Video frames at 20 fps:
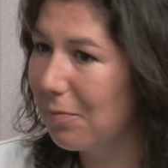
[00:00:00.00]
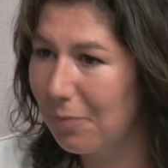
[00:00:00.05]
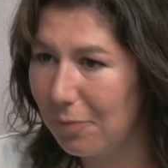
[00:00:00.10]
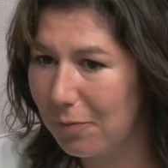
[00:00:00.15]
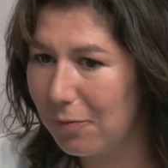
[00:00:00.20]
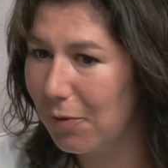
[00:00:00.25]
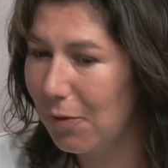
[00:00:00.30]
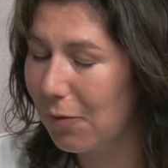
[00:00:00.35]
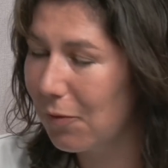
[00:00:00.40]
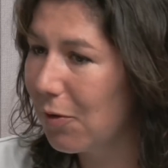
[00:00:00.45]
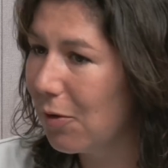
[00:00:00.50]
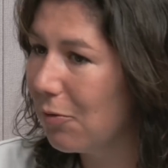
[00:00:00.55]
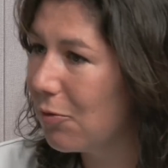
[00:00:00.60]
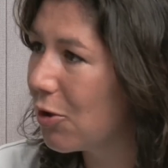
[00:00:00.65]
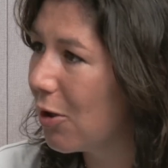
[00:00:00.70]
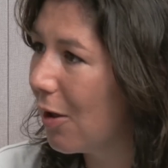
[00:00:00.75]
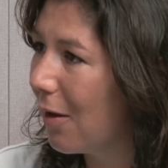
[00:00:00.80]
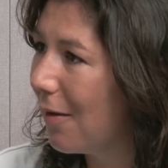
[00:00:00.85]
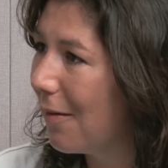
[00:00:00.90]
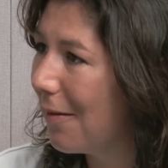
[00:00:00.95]
for the
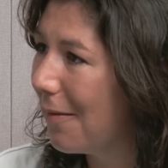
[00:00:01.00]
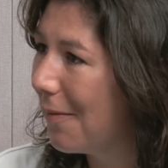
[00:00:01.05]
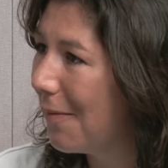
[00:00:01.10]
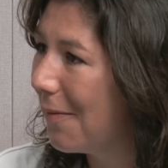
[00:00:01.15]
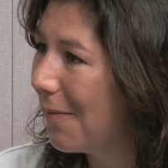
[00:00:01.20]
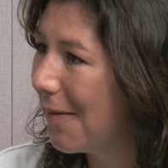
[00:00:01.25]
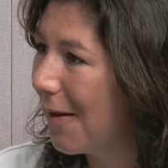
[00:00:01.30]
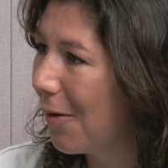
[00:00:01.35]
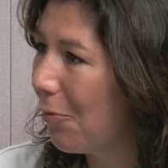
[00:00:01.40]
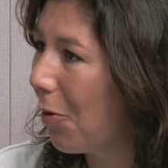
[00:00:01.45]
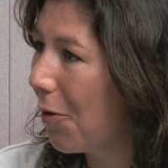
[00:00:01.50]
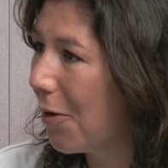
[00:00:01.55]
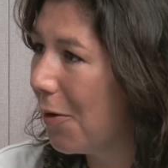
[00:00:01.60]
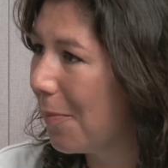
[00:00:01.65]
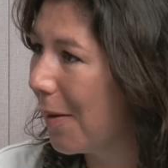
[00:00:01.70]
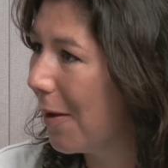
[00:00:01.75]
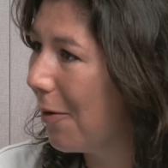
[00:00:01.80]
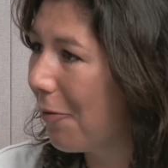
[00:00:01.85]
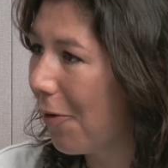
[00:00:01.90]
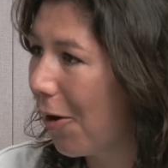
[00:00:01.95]
future. They want a
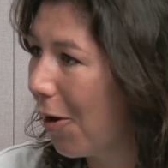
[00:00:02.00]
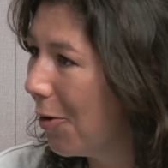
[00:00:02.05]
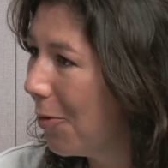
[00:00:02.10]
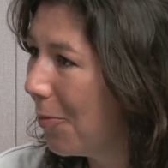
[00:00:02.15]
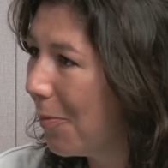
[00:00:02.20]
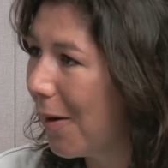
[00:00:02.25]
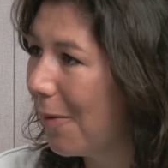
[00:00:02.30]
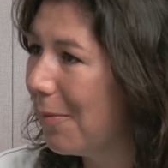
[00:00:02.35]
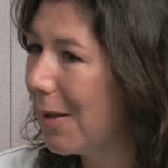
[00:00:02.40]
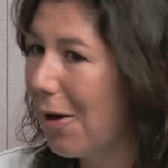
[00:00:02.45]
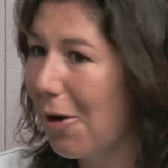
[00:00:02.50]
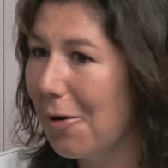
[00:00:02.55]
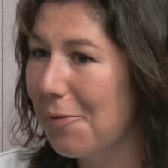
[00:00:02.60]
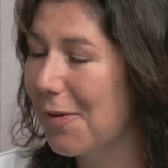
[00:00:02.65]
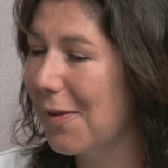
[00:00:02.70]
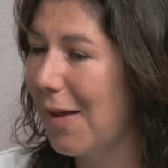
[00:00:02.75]
bit of hope. I mean, I've